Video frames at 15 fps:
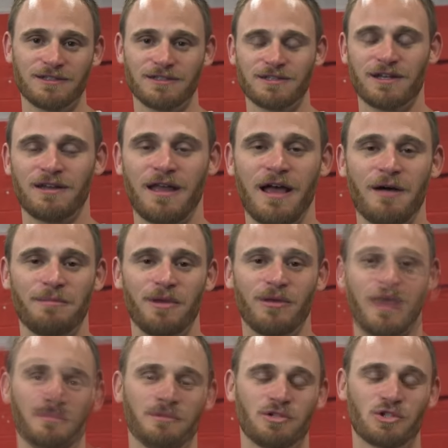It's gonna help you
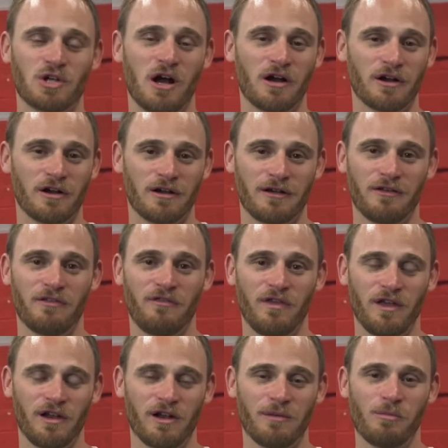get stronger,
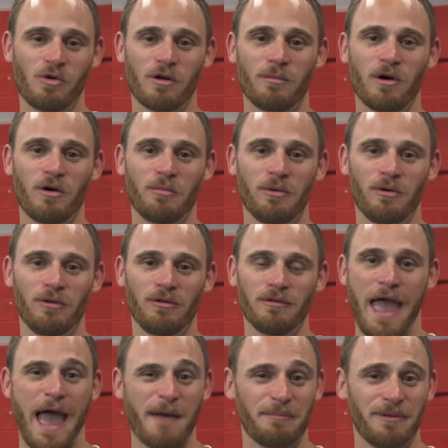fitter, more mobile,
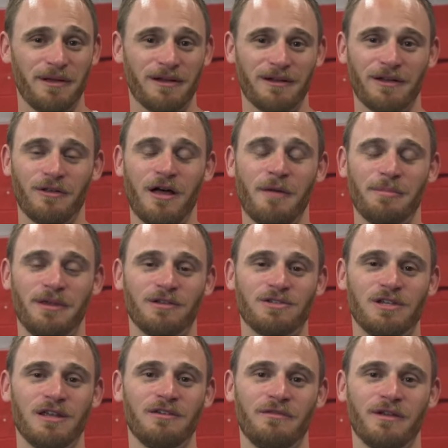happier, and it'll help you
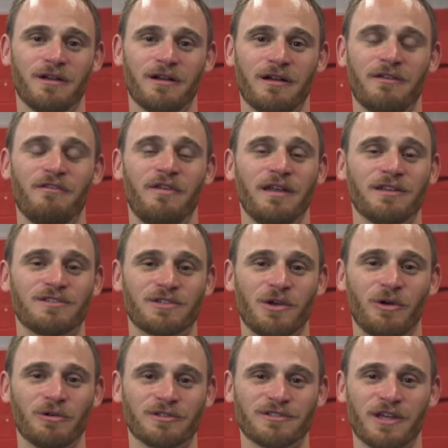achieve your fitness goals.